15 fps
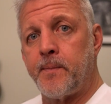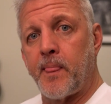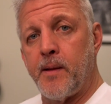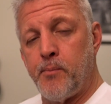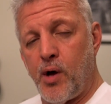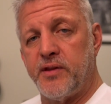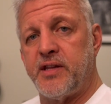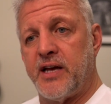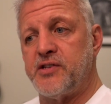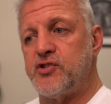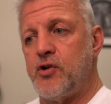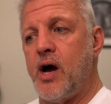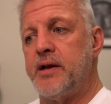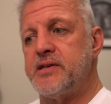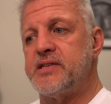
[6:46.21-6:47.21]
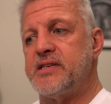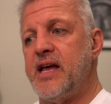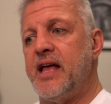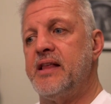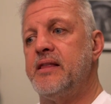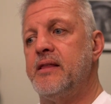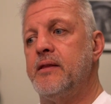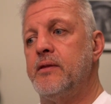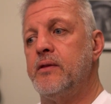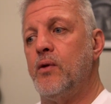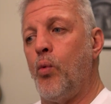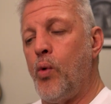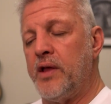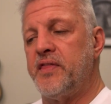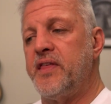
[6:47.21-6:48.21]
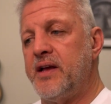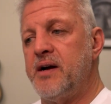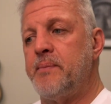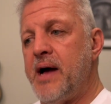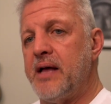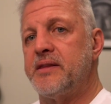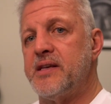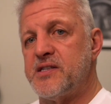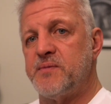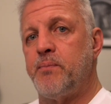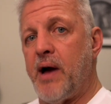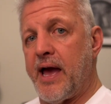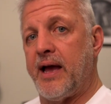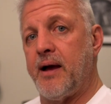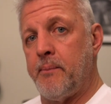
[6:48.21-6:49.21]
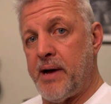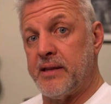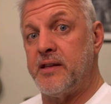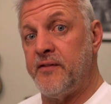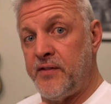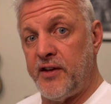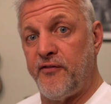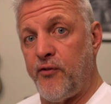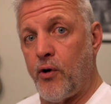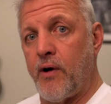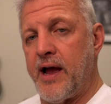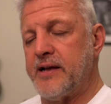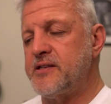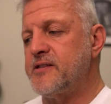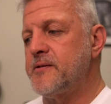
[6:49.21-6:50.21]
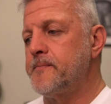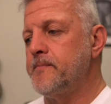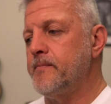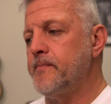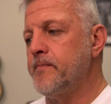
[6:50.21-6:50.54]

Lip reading: Multistrada said one thing about this bike, about the V4S,